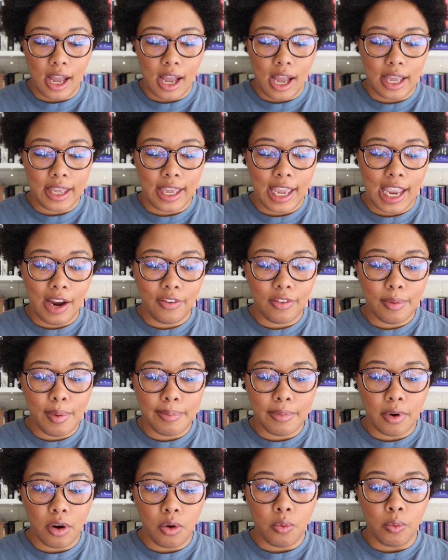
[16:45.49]
I can't
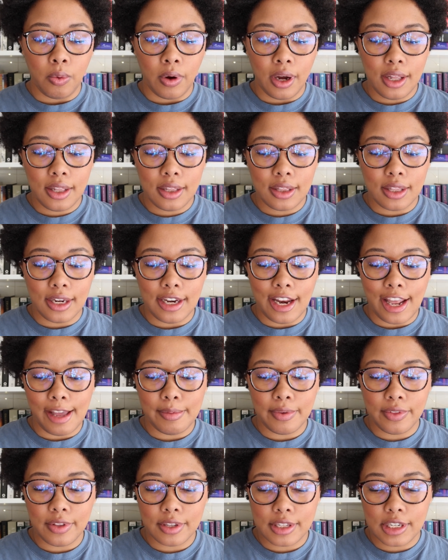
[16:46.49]
remember what the
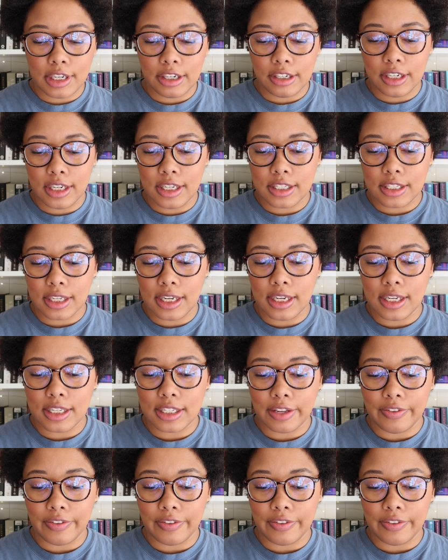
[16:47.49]
name of the series is.